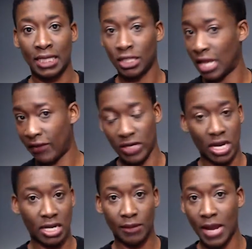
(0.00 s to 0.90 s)
You haven't
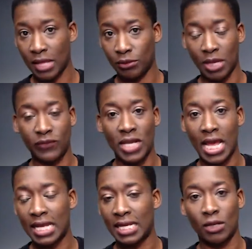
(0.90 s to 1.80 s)
gone to the bathroom, you haven't
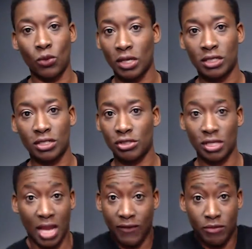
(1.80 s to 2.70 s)
had any water to drink,
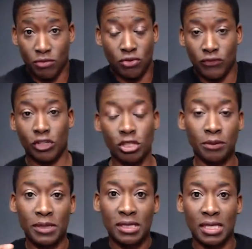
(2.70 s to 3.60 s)
you haven't moved, you've just
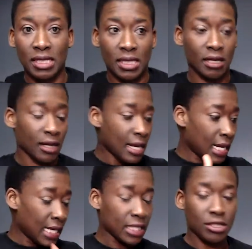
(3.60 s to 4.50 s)
been sitting there
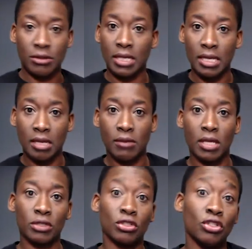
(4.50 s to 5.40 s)
answering
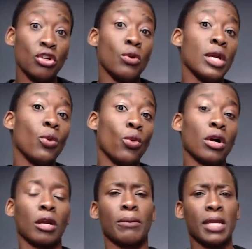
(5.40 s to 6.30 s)
emails, doing
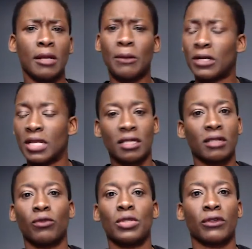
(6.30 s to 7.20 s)
work, being
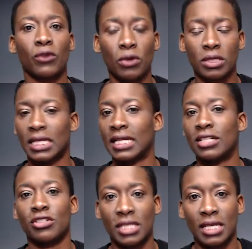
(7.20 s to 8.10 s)
productive, which of course I
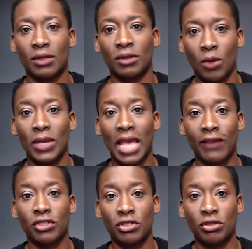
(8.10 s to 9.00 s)
understand that we have
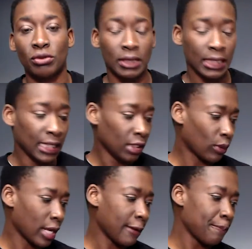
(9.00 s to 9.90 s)
to do,
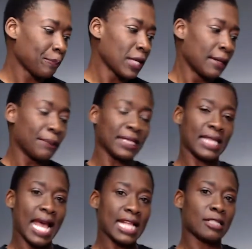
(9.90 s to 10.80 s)
right? But
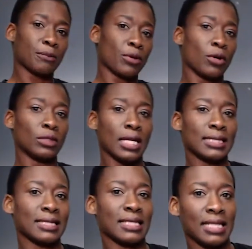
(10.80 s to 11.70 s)
that's
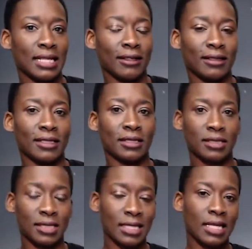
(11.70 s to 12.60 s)
prolonged sitting.
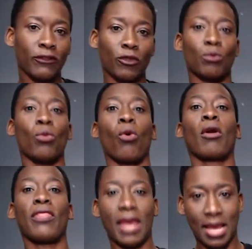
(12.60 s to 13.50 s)
Sitting for
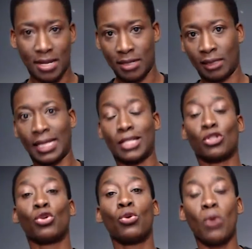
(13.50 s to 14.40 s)
more than like
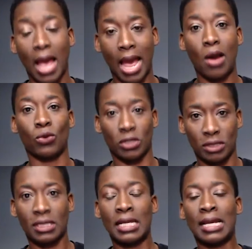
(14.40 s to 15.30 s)
2
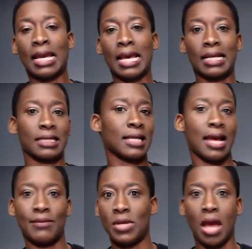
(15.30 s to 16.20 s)
hours at a
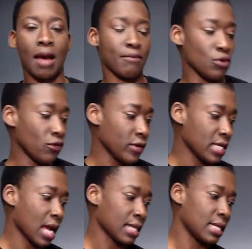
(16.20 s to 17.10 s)
time, not moving,
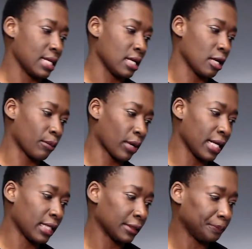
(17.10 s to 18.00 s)
not taking a
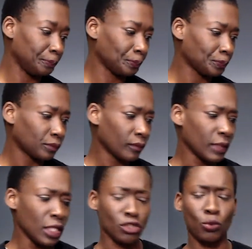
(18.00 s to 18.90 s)
break.
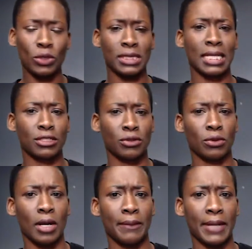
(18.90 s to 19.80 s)
So what does that do
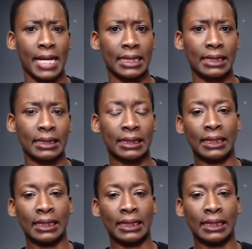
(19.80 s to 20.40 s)
to our body?